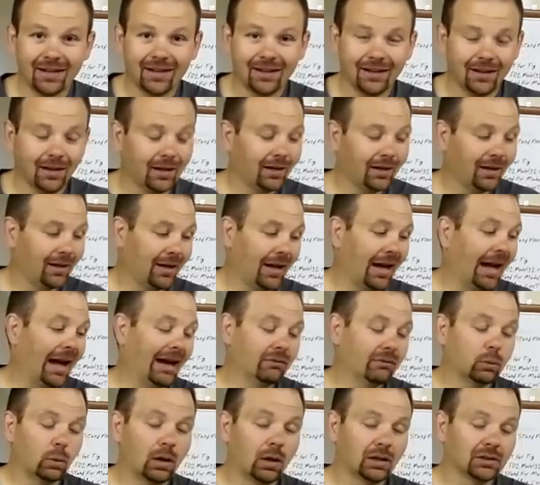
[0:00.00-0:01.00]
I've
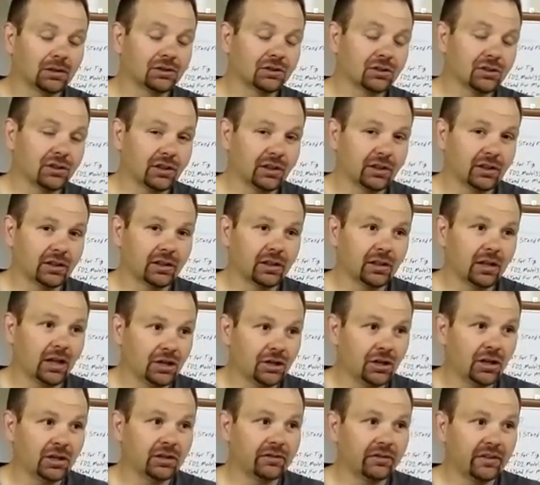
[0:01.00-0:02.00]
watched
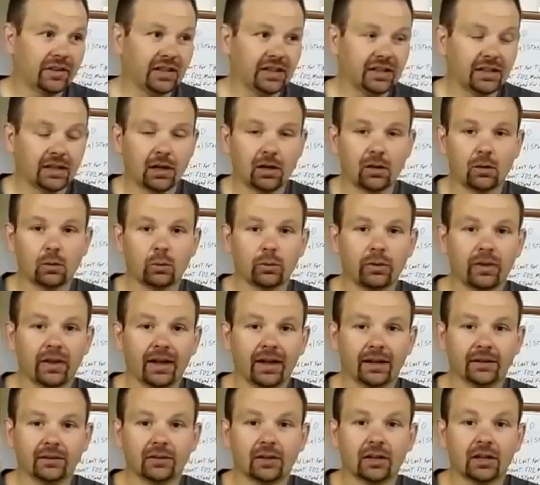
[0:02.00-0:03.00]
another video
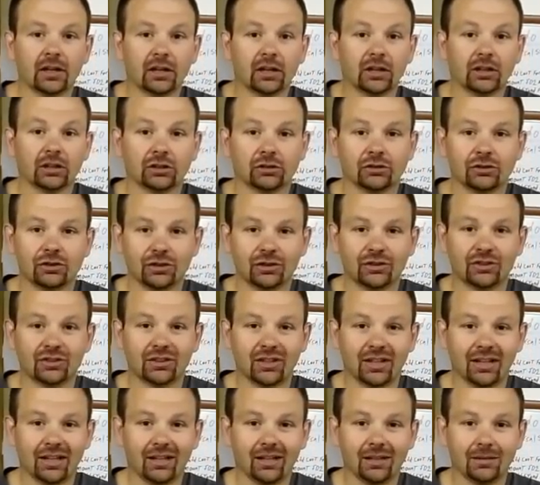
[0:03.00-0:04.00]
that just
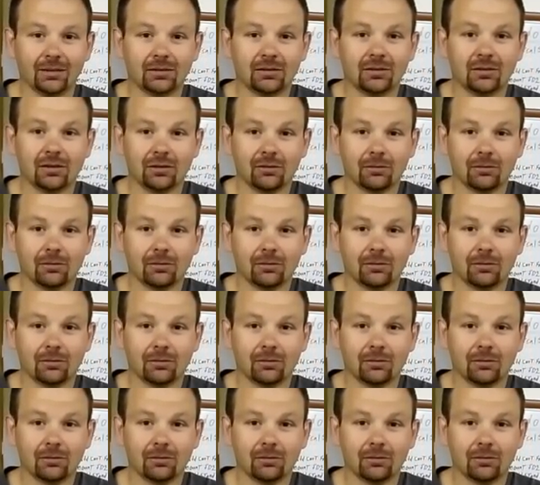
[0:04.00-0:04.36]
said